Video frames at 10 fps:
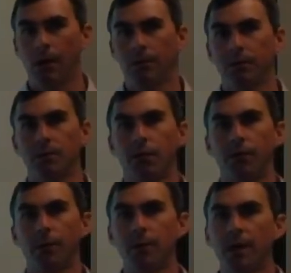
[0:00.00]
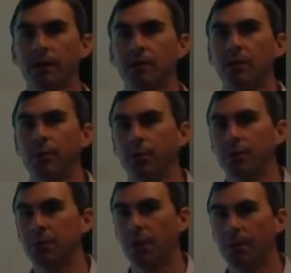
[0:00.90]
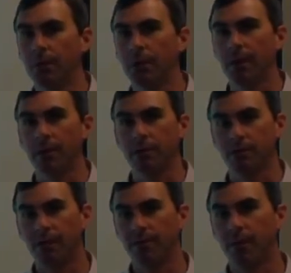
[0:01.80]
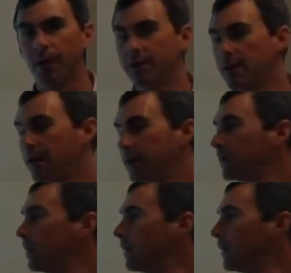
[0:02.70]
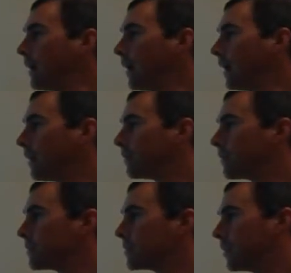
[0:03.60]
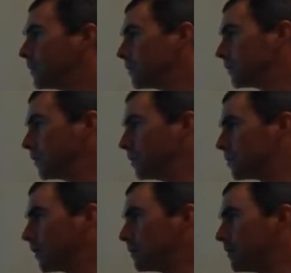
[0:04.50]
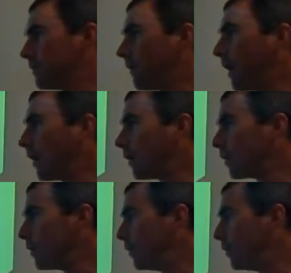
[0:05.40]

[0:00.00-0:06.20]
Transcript: So from your desktop, once you open up Microsoft Project, the first thing that you'll do is go to File,